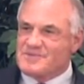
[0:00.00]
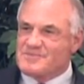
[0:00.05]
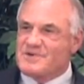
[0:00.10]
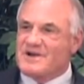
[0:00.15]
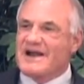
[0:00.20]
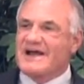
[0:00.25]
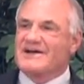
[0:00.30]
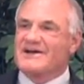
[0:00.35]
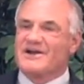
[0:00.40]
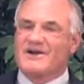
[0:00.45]

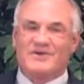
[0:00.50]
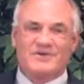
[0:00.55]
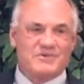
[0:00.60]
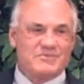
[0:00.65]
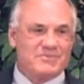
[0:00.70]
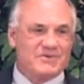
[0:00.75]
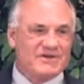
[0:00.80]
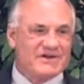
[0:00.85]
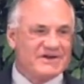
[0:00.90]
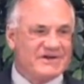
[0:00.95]
When I got on
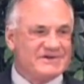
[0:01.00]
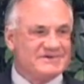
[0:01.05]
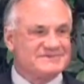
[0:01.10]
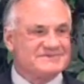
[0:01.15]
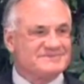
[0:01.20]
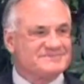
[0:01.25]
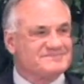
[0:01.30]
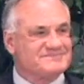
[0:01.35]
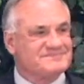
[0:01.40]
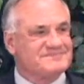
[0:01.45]
the plane,
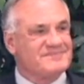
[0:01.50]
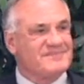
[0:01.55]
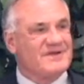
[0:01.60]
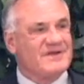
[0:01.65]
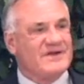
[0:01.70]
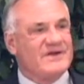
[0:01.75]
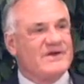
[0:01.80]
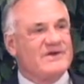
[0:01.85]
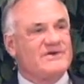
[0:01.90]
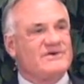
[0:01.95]

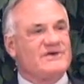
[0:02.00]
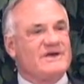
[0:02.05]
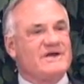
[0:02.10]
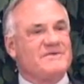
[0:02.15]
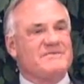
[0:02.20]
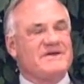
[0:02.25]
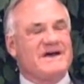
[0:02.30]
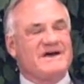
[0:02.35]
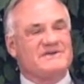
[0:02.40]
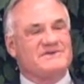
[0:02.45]

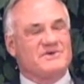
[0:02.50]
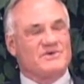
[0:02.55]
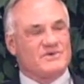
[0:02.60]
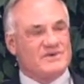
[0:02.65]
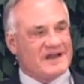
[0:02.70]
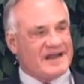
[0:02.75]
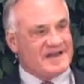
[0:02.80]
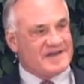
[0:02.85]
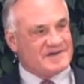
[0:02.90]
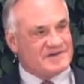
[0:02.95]
came down to
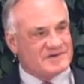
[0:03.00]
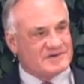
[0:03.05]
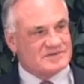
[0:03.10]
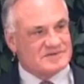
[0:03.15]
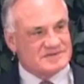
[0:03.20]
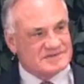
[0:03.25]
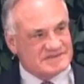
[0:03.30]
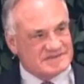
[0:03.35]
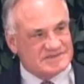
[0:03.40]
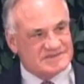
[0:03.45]

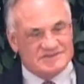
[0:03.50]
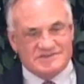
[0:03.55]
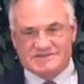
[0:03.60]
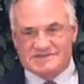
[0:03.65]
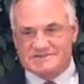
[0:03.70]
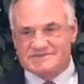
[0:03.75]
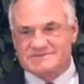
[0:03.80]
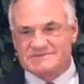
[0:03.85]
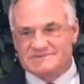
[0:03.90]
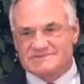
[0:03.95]
Orlando, and
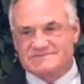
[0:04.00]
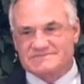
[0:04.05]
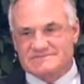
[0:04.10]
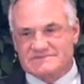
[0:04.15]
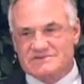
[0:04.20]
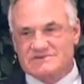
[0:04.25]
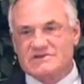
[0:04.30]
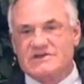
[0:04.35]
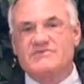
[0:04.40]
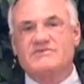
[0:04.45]

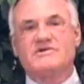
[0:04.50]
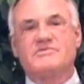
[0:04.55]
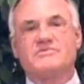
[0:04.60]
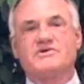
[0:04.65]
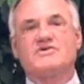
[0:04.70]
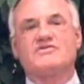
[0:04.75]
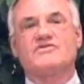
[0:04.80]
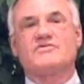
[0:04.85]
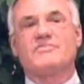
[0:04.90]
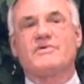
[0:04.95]
you live in a
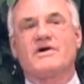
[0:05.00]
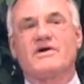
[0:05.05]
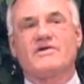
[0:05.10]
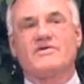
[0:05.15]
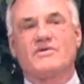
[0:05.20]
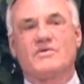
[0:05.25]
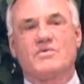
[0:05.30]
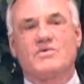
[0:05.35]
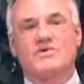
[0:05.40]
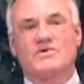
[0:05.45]
beautiful
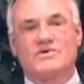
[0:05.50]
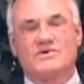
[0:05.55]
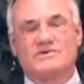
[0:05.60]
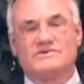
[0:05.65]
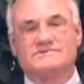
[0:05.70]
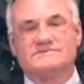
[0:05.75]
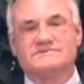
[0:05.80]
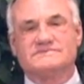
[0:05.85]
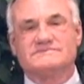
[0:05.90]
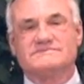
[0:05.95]
part of the
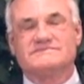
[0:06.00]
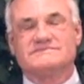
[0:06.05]
world.